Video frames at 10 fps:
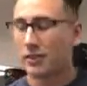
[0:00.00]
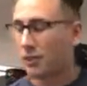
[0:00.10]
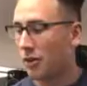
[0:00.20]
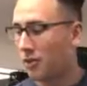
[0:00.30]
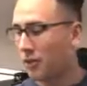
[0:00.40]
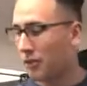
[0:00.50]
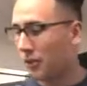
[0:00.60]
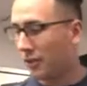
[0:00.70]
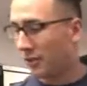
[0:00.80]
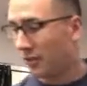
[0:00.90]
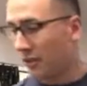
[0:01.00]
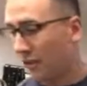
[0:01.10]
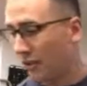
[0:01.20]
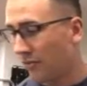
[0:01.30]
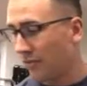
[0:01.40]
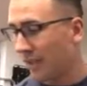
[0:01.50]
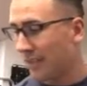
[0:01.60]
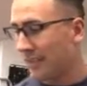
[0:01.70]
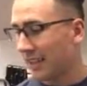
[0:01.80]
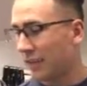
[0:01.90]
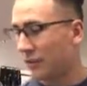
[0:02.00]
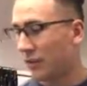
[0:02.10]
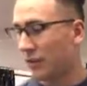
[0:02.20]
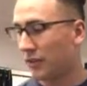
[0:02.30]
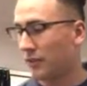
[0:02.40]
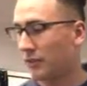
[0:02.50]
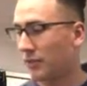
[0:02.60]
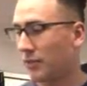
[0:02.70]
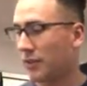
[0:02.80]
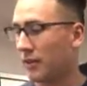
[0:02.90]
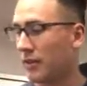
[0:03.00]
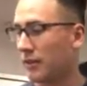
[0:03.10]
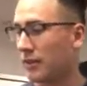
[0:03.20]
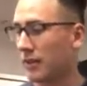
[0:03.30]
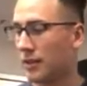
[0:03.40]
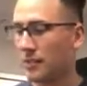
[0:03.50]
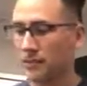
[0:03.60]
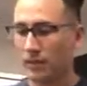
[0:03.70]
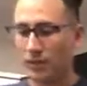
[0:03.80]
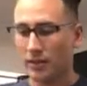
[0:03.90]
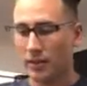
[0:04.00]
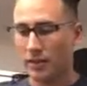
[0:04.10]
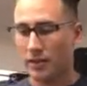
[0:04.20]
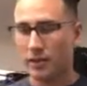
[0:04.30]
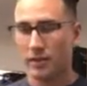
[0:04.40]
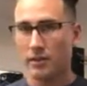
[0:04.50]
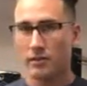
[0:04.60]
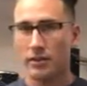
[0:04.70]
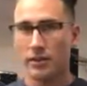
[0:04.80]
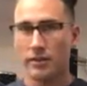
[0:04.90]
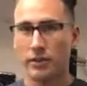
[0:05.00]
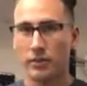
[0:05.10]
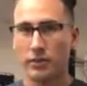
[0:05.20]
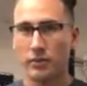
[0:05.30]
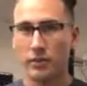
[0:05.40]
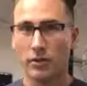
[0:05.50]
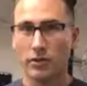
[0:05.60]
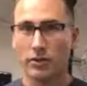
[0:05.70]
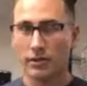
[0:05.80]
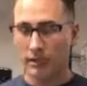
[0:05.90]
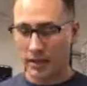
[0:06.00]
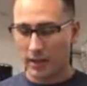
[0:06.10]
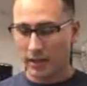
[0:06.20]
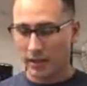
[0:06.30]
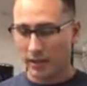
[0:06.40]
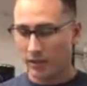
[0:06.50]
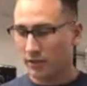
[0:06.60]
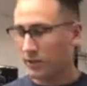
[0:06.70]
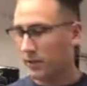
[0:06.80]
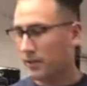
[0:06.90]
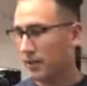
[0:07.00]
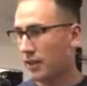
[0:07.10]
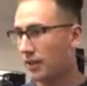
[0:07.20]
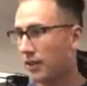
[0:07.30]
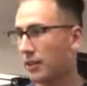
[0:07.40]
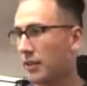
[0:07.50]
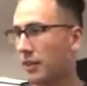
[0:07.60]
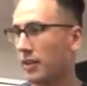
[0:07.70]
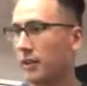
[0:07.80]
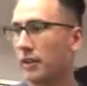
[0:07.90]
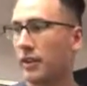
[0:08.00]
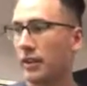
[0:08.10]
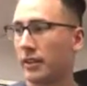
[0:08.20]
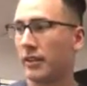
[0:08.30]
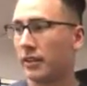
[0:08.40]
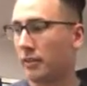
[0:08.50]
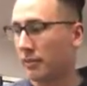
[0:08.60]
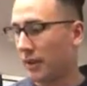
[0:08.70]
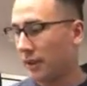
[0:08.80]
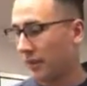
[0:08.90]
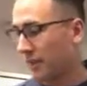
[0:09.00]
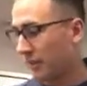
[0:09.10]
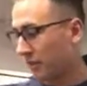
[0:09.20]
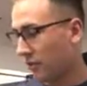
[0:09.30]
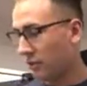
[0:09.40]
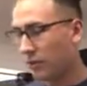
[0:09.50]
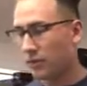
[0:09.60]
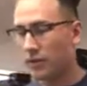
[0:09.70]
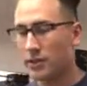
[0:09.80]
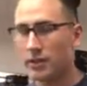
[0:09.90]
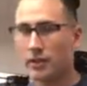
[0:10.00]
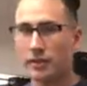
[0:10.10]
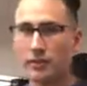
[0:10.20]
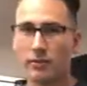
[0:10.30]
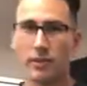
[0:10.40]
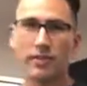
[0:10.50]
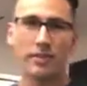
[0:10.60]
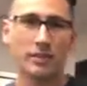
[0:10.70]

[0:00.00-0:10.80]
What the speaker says: quite often than not, they're not that satisfied, because we live in a new world and day and age that if you handed it on a plate and got it too easy, where's the